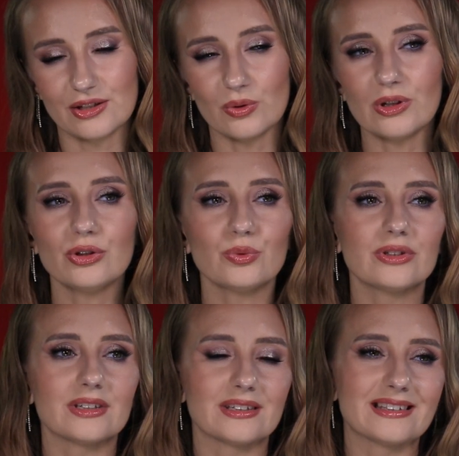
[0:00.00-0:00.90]
So it
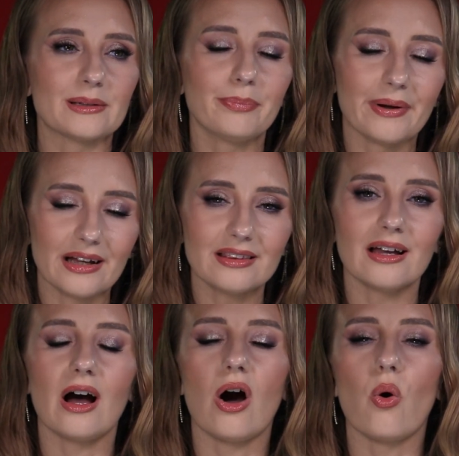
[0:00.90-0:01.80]
would
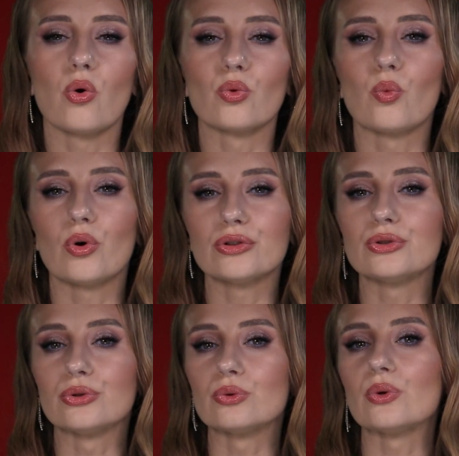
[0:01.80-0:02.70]
depend on what
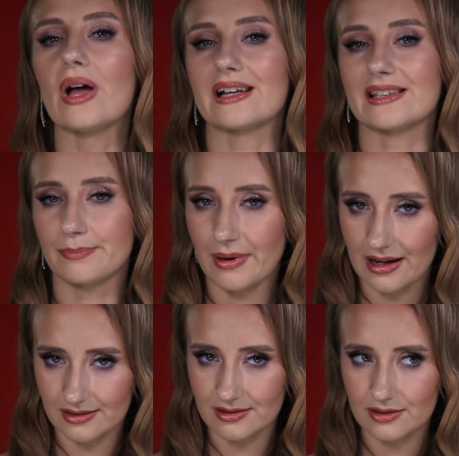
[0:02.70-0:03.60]
you
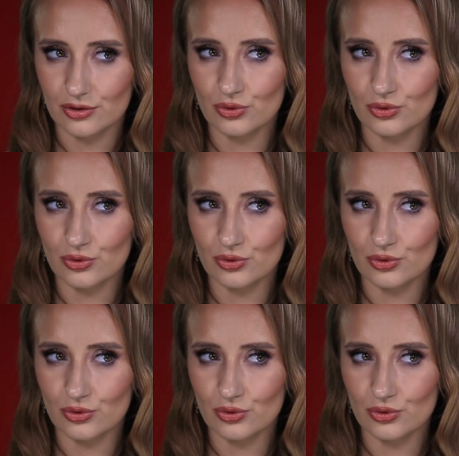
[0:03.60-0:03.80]
expect